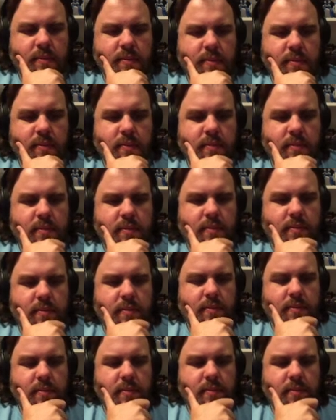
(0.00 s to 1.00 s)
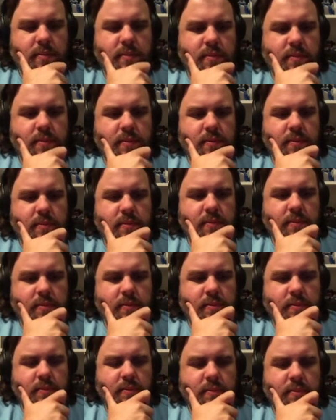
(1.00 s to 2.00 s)

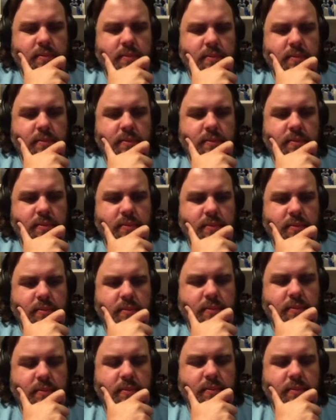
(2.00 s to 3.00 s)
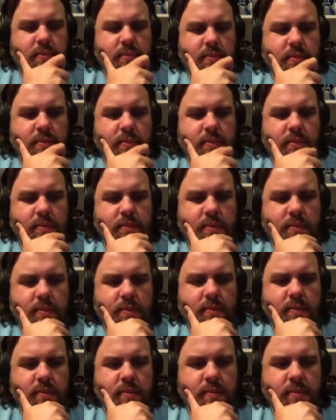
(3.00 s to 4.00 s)

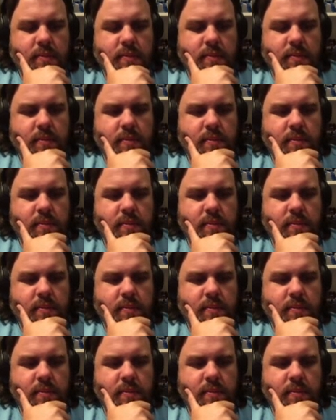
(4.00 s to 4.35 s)
(not speaking)